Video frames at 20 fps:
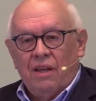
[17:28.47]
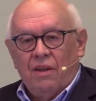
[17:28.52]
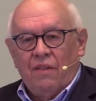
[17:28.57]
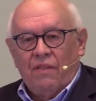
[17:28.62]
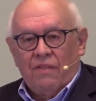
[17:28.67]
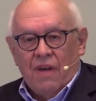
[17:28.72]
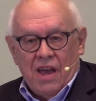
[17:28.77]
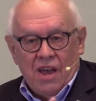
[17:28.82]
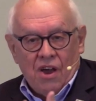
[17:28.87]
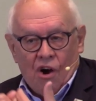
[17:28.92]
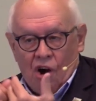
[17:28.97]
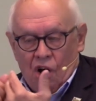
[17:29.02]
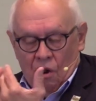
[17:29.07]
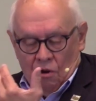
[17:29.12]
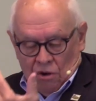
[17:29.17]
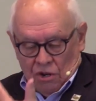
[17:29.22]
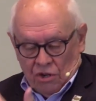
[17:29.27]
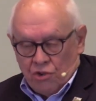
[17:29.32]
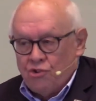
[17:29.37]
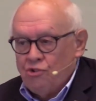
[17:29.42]
They all
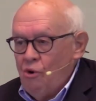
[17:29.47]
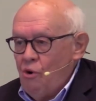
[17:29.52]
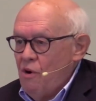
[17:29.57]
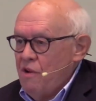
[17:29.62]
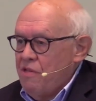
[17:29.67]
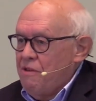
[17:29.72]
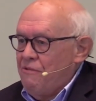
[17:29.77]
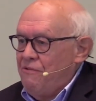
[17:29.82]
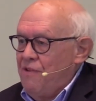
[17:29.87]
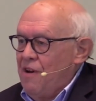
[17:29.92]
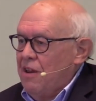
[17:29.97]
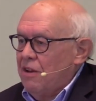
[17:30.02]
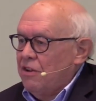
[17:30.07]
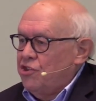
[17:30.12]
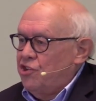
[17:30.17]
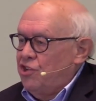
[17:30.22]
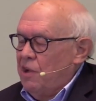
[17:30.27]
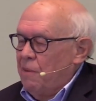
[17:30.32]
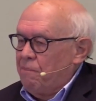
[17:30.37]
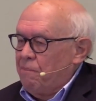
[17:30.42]
enjoyed the
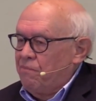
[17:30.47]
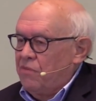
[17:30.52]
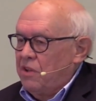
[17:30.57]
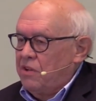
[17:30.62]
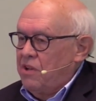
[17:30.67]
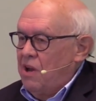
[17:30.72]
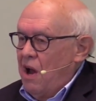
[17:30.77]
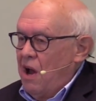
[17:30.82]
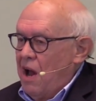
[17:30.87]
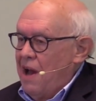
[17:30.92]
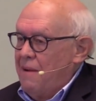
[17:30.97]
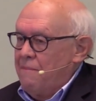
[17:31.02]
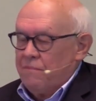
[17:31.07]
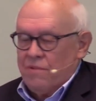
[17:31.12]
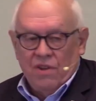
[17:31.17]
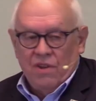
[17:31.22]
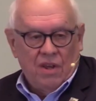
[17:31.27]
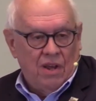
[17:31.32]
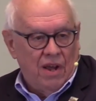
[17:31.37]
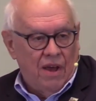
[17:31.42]
fellowship, the time
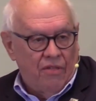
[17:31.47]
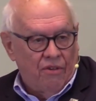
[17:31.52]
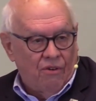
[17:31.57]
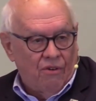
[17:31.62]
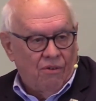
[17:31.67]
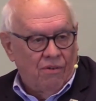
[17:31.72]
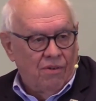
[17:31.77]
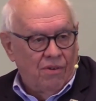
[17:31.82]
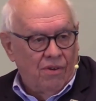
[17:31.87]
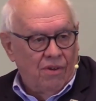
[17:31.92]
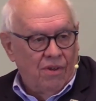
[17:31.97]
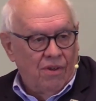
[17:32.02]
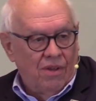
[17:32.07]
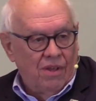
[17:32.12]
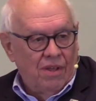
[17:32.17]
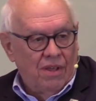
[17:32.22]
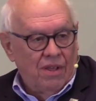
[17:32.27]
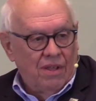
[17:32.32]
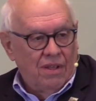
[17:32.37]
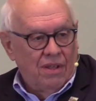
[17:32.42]
together.
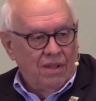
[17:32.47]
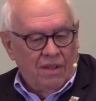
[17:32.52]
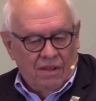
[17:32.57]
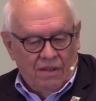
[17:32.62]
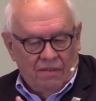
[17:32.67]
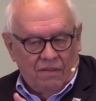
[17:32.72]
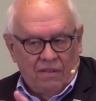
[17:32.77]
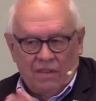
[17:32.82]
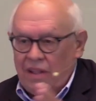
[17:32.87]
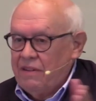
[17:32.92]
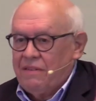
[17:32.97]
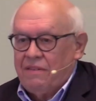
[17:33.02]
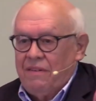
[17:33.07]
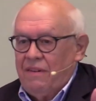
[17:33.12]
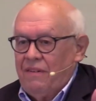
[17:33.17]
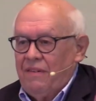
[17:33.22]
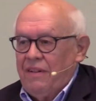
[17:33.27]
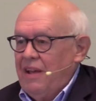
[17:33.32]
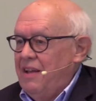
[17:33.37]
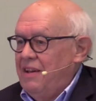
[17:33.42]
That
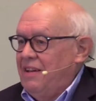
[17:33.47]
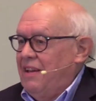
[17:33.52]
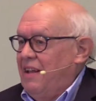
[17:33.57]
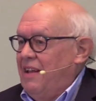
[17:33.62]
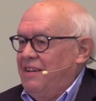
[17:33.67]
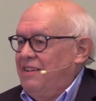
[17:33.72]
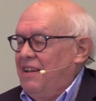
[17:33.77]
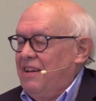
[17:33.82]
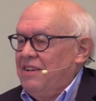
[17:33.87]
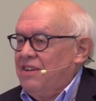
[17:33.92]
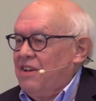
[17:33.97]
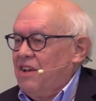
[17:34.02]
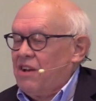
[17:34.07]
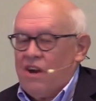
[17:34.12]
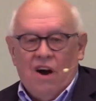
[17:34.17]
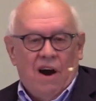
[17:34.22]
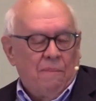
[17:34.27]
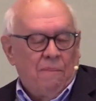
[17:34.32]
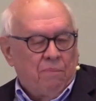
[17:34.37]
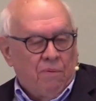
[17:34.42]
it didn't
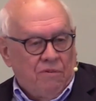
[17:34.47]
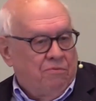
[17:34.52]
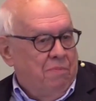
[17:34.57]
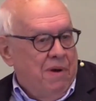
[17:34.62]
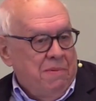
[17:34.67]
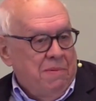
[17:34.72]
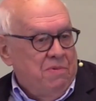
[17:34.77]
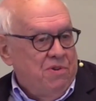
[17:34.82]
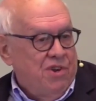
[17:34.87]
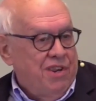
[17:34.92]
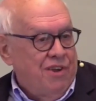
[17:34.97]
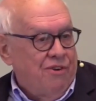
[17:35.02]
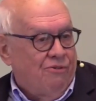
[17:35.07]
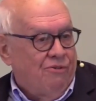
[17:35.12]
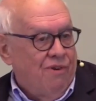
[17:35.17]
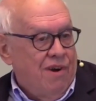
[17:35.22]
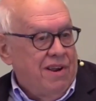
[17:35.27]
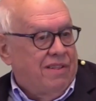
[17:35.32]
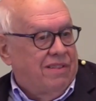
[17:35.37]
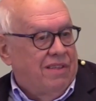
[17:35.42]
accomplish maybe any
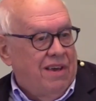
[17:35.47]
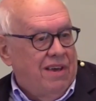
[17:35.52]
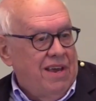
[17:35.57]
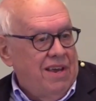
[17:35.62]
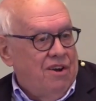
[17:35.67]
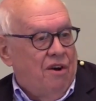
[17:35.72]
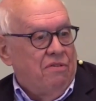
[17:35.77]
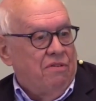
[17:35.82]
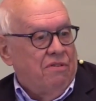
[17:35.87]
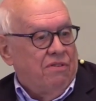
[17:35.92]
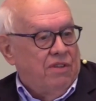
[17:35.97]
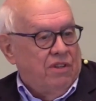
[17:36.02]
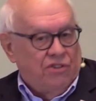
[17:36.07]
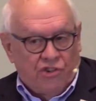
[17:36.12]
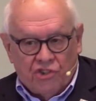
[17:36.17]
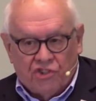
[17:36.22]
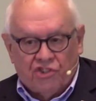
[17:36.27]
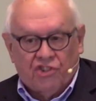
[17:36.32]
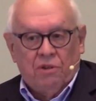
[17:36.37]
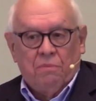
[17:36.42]
great thing other than
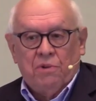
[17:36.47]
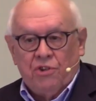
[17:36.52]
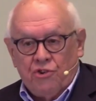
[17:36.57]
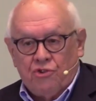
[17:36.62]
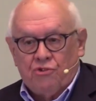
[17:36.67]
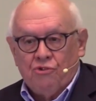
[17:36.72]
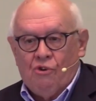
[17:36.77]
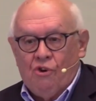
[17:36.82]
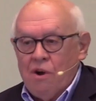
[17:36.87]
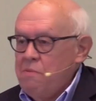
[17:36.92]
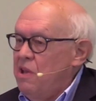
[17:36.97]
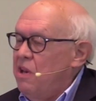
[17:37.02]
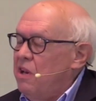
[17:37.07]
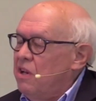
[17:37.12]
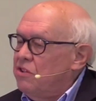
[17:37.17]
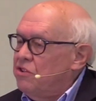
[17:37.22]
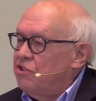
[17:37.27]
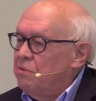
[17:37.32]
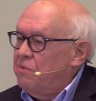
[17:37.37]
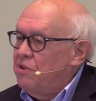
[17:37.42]
just some enjoyment
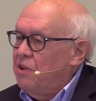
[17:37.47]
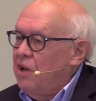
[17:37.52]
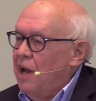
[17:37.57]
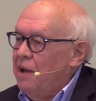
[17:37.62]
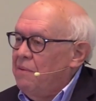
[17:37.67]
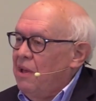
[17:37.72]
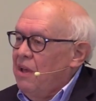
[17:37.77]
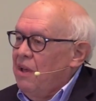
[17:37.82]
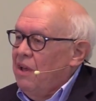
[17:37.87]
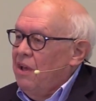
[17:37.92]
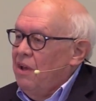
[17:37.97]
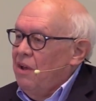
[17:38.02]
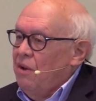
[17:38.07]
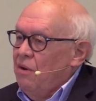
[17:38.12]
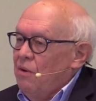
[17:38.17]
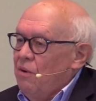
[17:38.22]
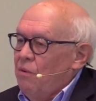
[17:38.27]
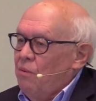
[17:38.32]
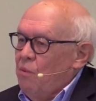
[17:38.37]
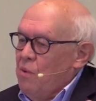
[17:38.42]
and some time.
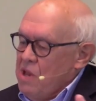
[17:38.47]
We